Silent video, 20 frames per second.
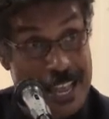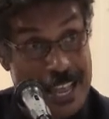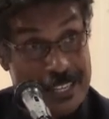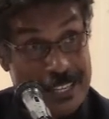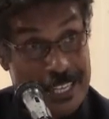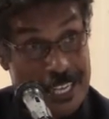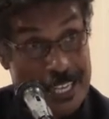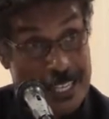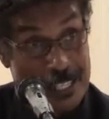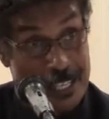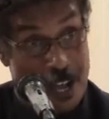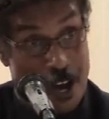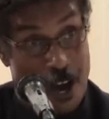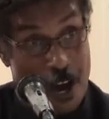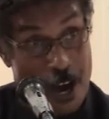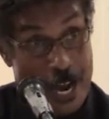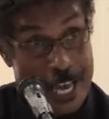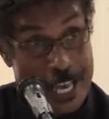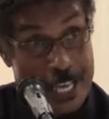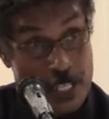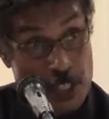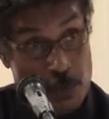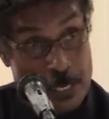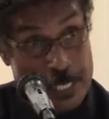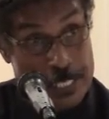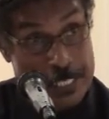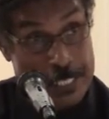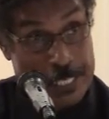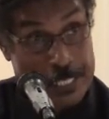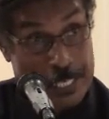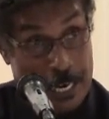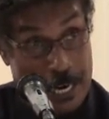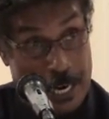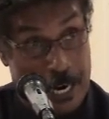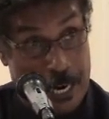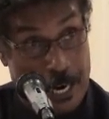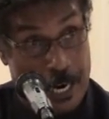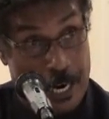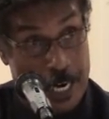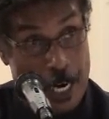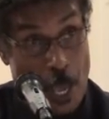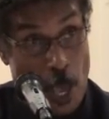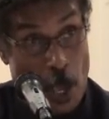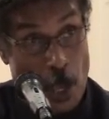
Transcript: The law is written in the heart.